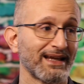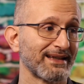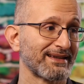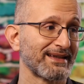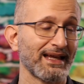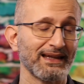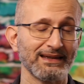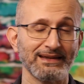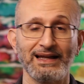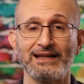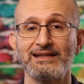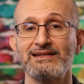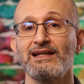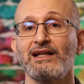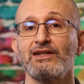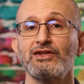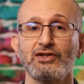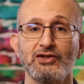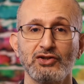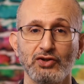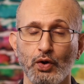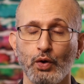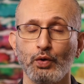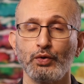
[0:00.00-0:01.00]
like that lens I
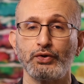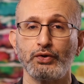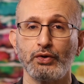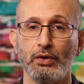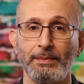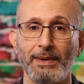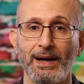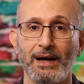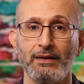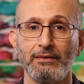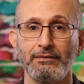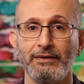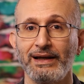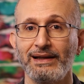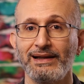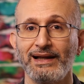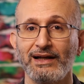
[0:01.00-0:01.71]
just told you about, right?